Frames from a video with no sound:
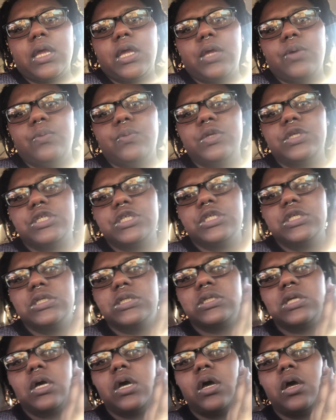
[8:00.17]
which
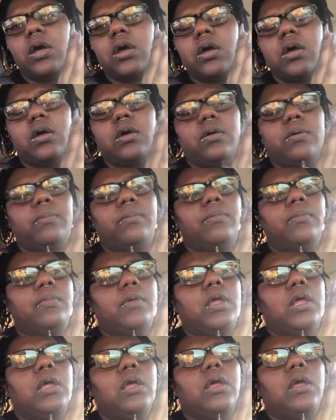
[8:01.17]
is I
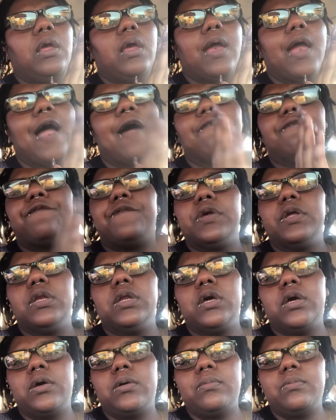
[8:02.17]
fill
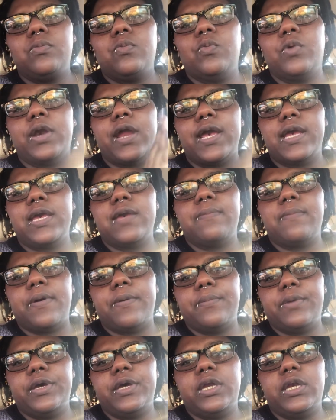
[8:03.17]
up when I get my
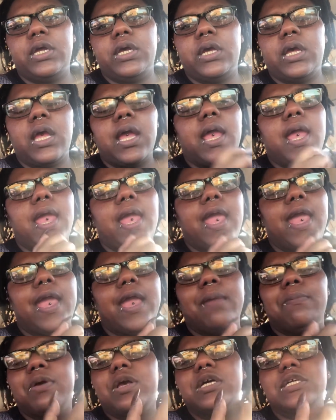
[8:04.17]
money,
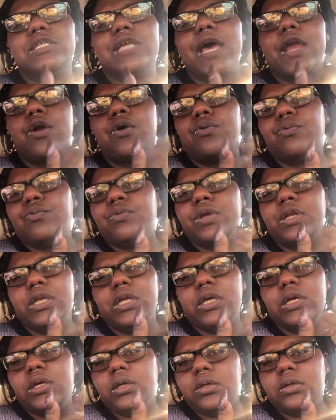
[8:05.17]
and because I don't
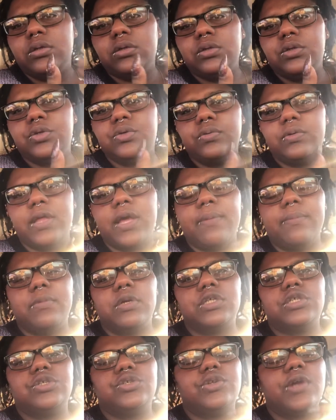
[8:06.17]
really do that
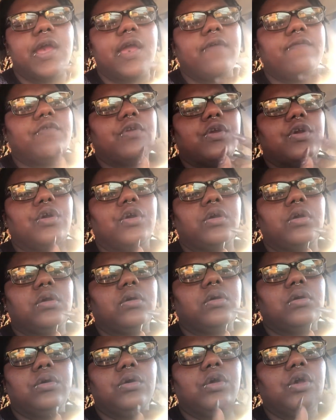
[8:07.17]
much driving or
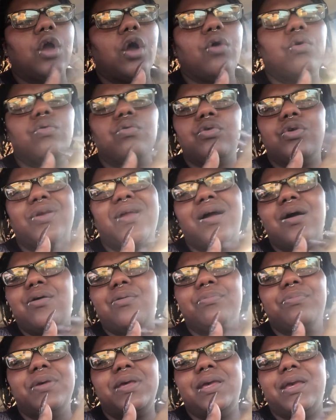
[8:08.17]
go, you know, I
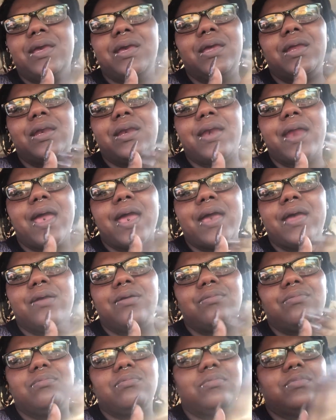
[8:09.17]
don't be in and out,
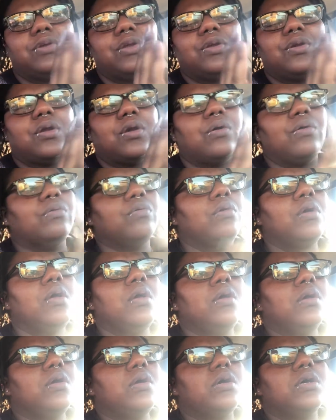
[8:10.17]
you know,
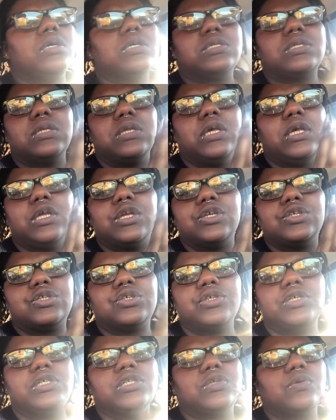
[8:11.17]
constantly in the
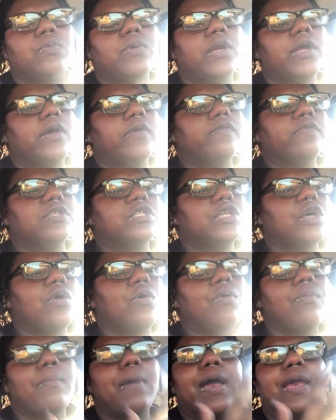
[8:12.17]
streets or whatever.
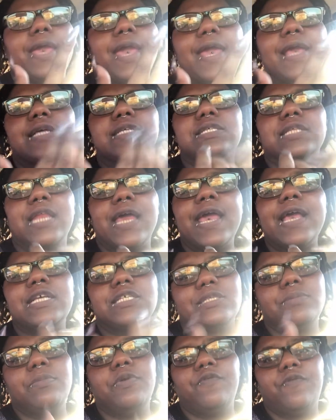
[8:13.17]
So my gas
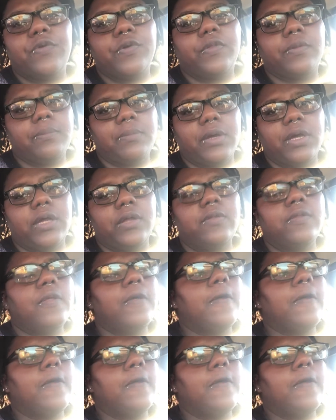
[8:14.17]
lasts me for the month